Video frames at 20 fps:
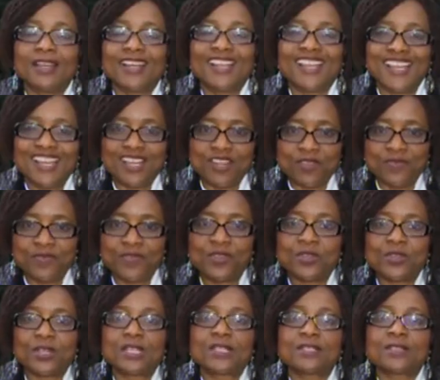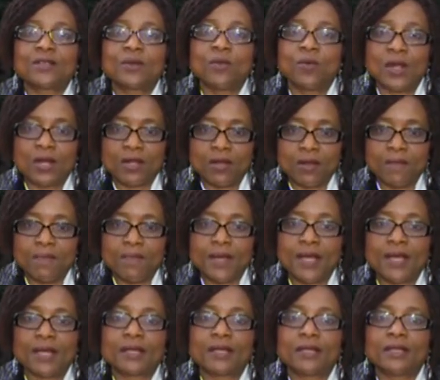Hello viewers, welcome
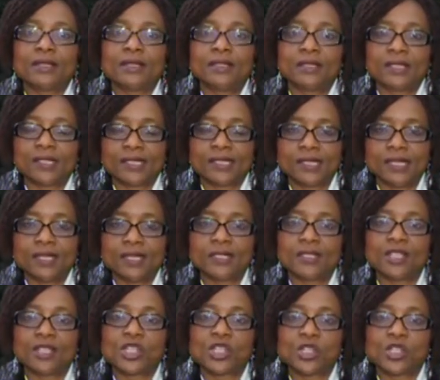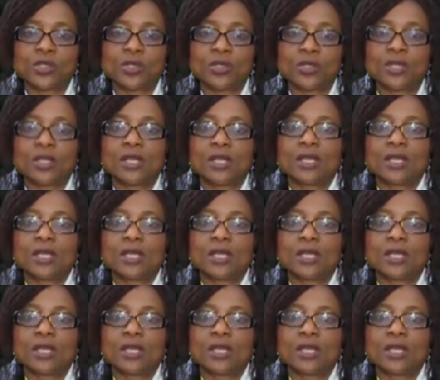back. This is Lizzy show.